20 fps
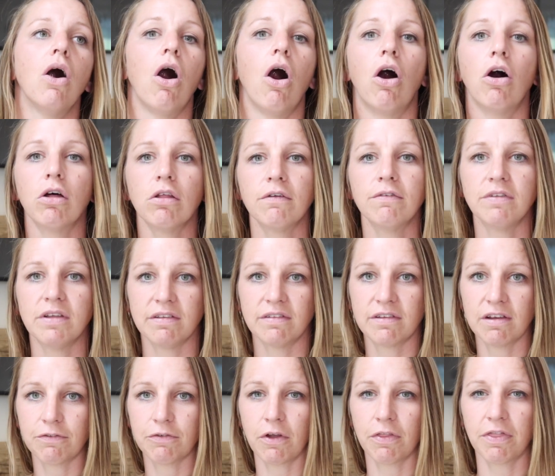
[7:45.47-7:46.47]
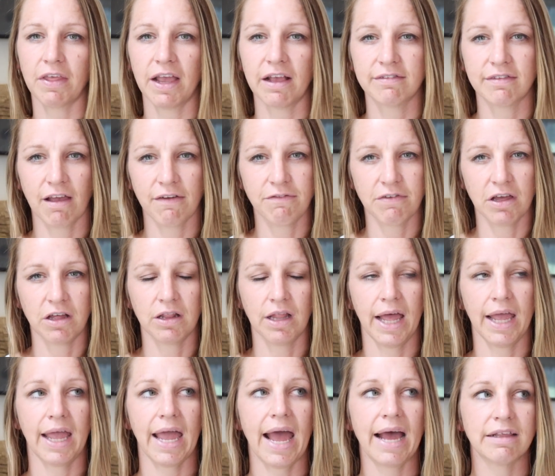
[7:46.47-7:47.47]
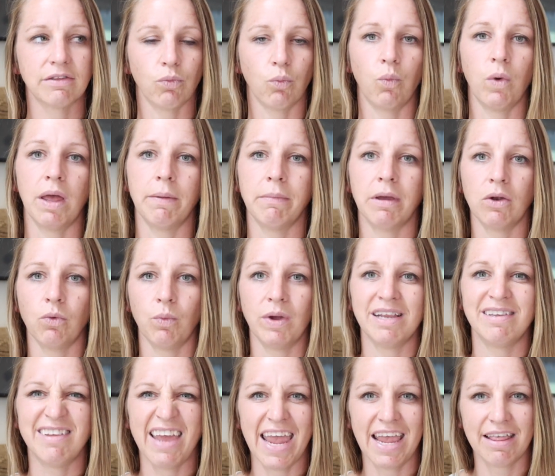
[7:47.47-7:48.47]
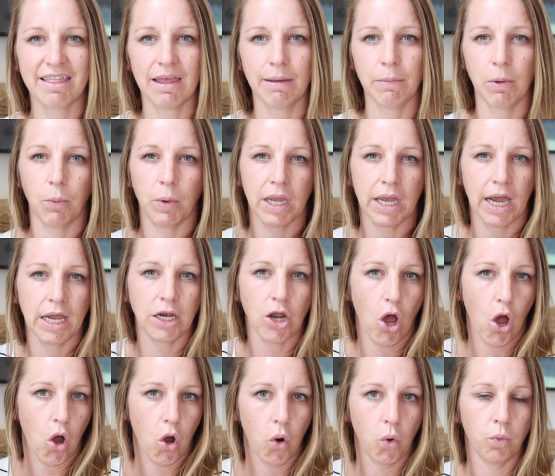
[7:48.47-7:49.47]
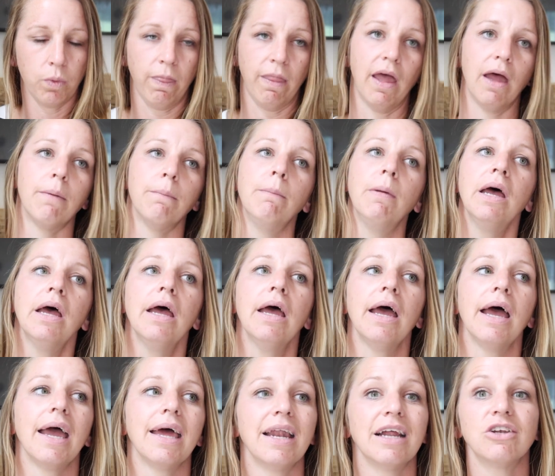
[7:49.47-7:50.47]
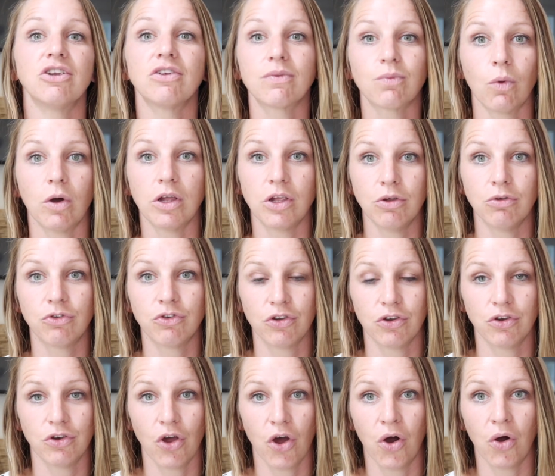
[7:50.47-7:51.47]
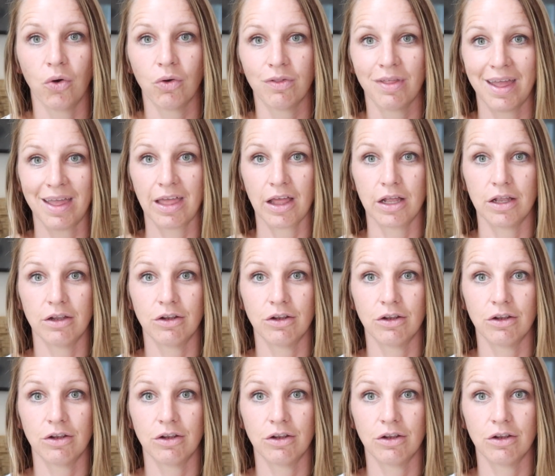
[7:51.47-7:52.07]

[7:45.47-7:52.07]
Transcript: All of these different things, I feel like as women, we take them and we kind of own them. And I just want you to know like,